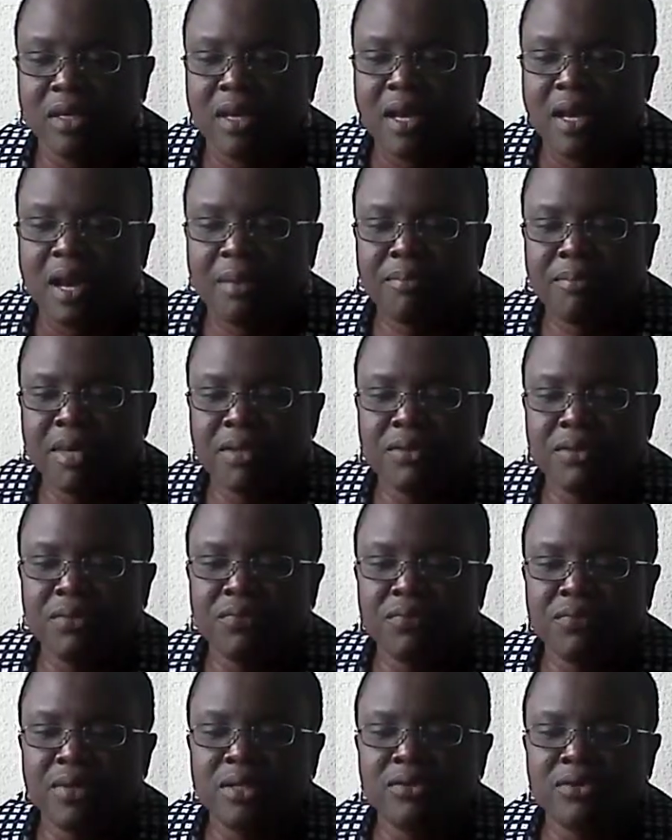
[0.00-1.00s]
and make you
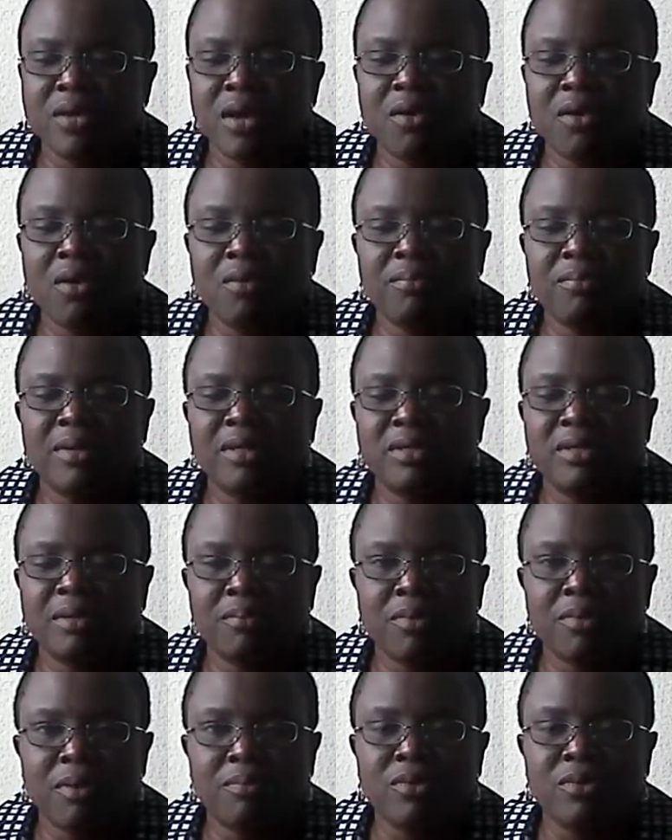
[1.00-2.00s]
fail to accomplish the
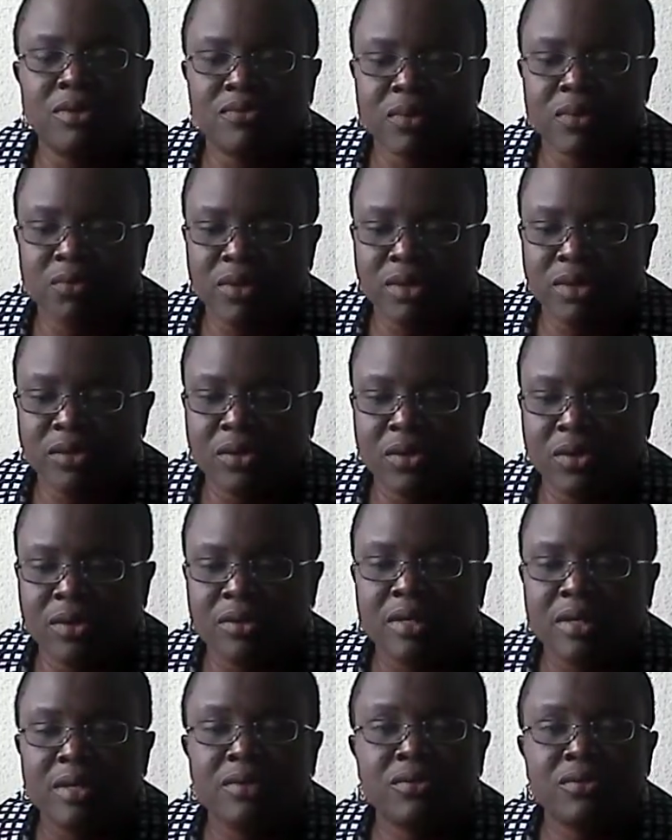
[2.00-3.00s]
purpose for which God
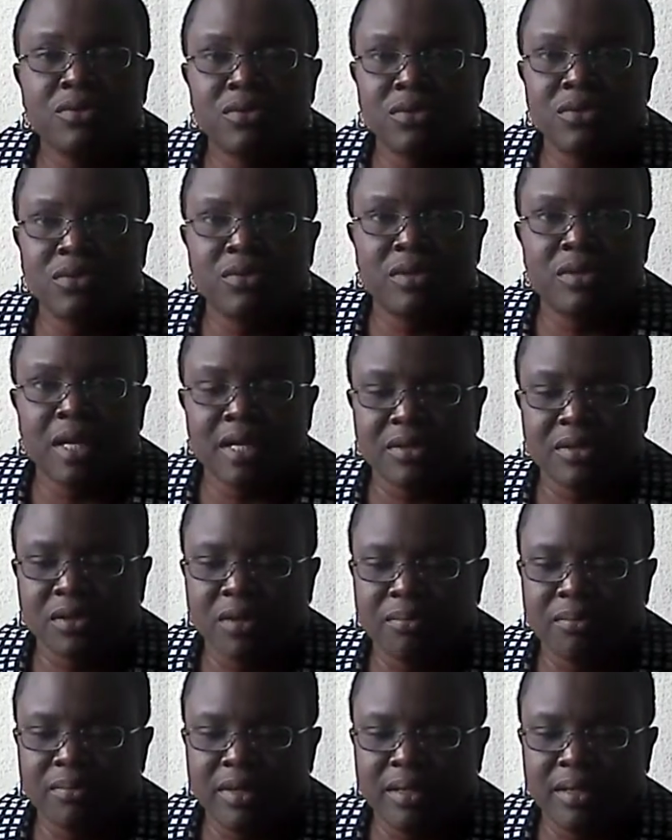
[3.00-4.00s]
took you to that
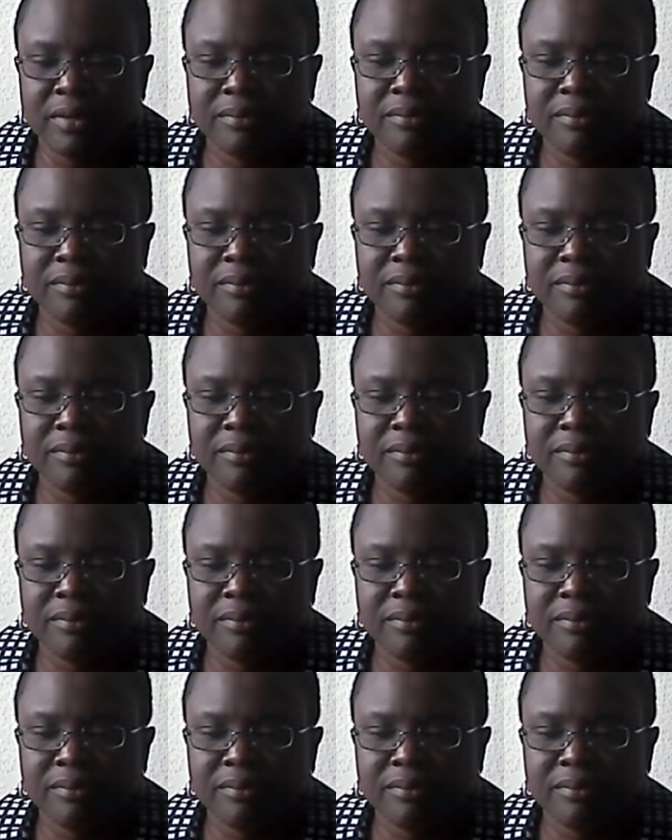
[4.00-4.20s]
company.